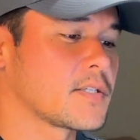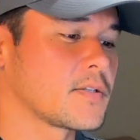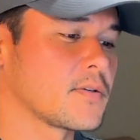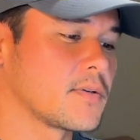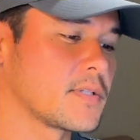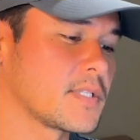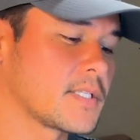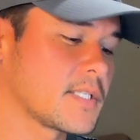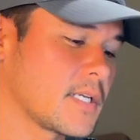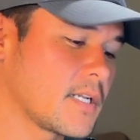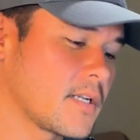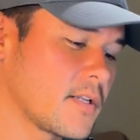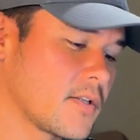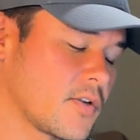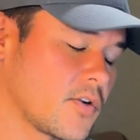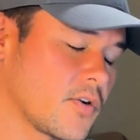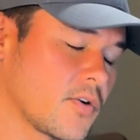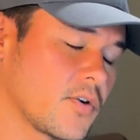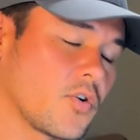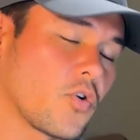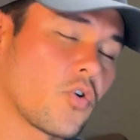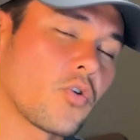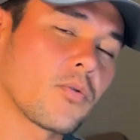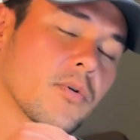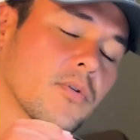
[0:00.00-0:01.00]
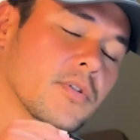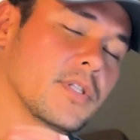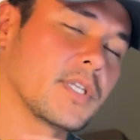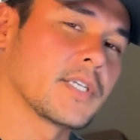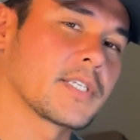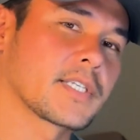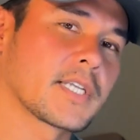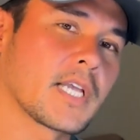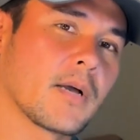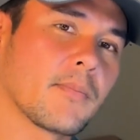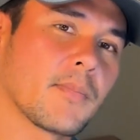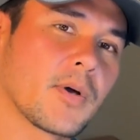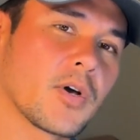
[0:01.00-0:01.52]
So instead of your normal
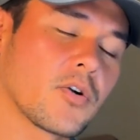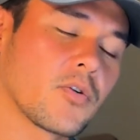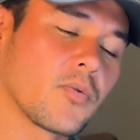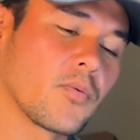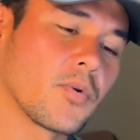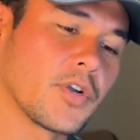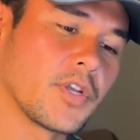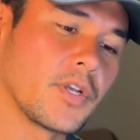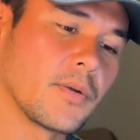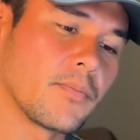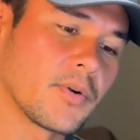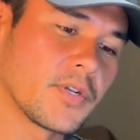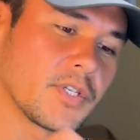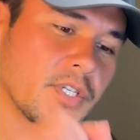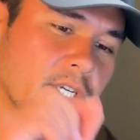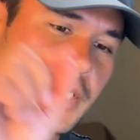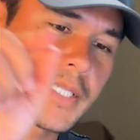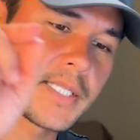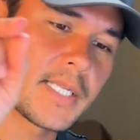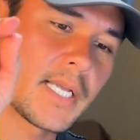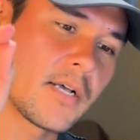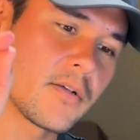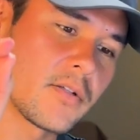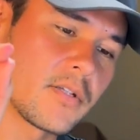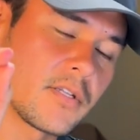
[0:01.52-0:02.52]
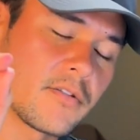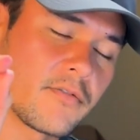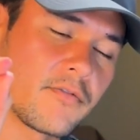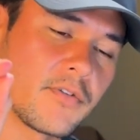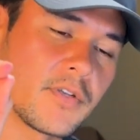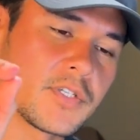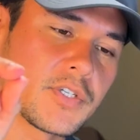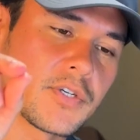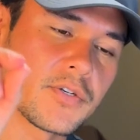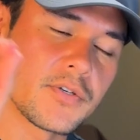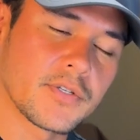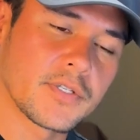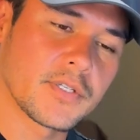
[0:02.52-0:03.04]
discount model where you project out into
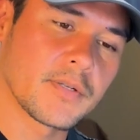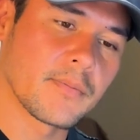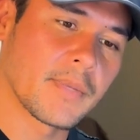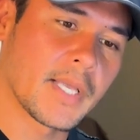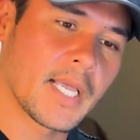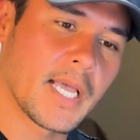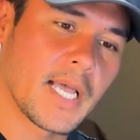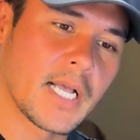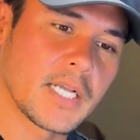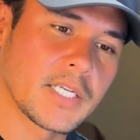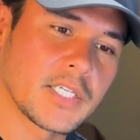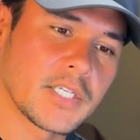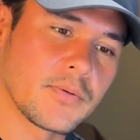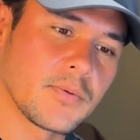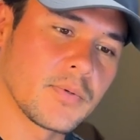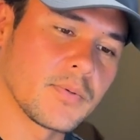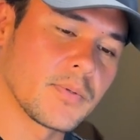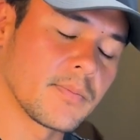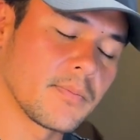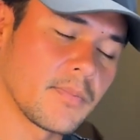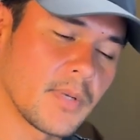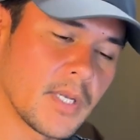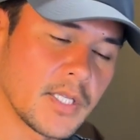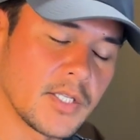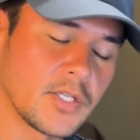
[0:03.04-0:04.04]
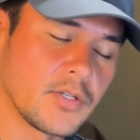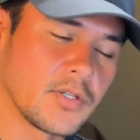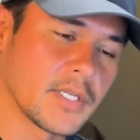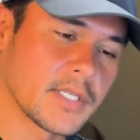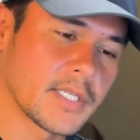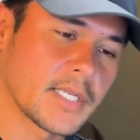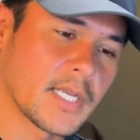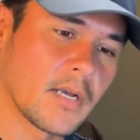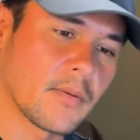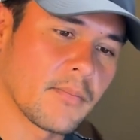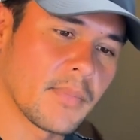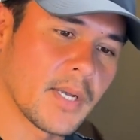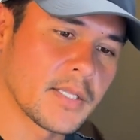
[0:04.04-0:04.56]
feature some cash and you, and you
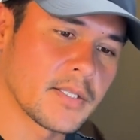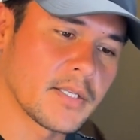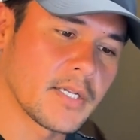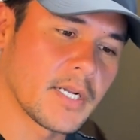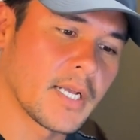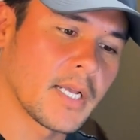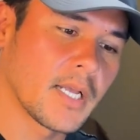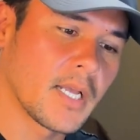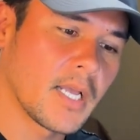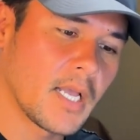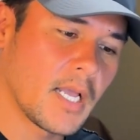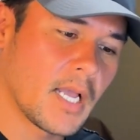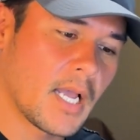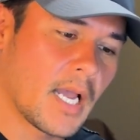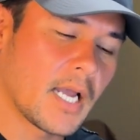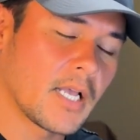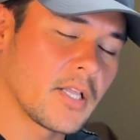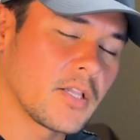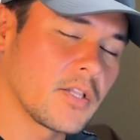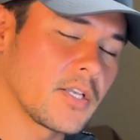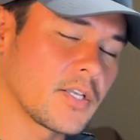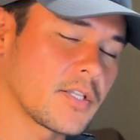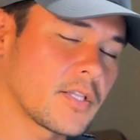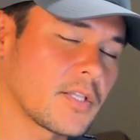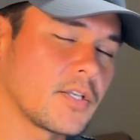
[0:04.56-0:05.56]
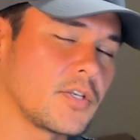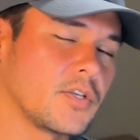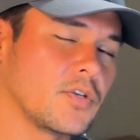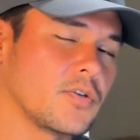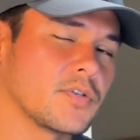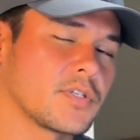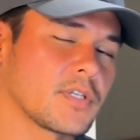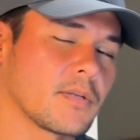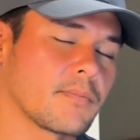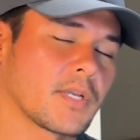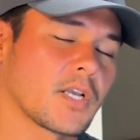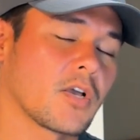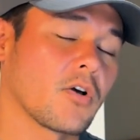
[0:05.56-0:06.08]
discount that today, I like to use something